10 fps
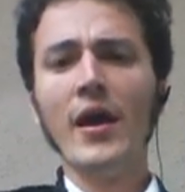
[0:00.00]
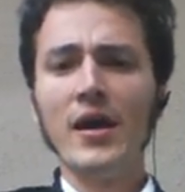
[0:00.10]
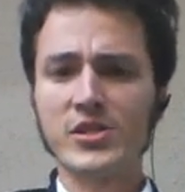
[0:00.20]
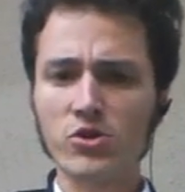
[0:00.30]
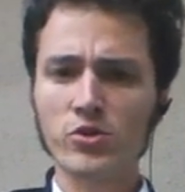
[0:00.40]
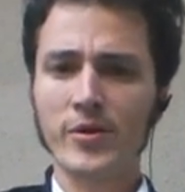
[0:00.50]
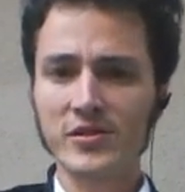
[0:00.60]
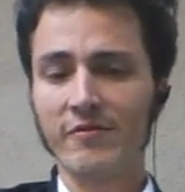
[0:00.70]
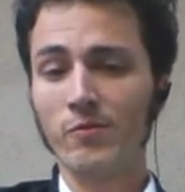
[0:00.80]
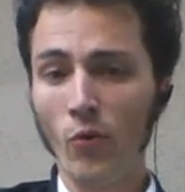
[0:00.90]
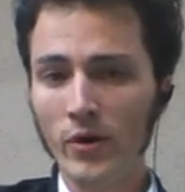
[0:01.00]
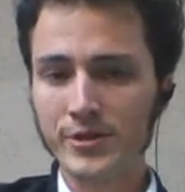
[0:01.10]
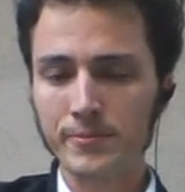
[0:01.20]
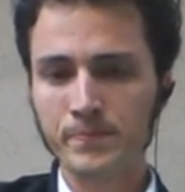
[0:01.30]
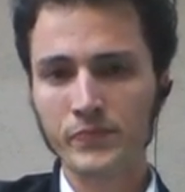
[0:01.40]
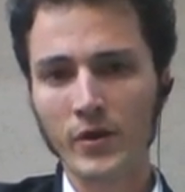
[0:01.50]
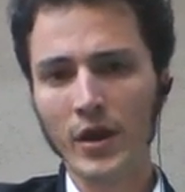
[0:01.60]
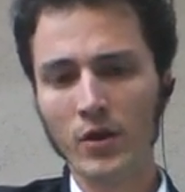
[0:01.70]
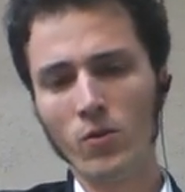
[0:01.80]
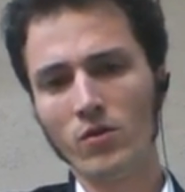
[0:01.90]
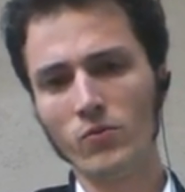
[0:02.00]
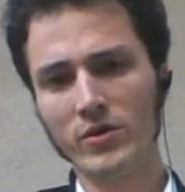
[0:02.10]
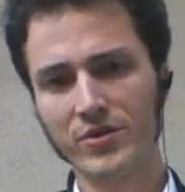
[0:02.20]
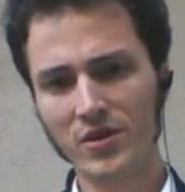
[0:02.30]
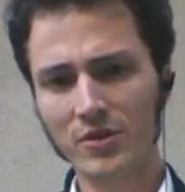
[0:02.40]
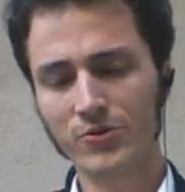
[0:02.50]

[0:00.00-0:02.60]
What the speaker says: it's usually because I have a point. And, well, with Dr.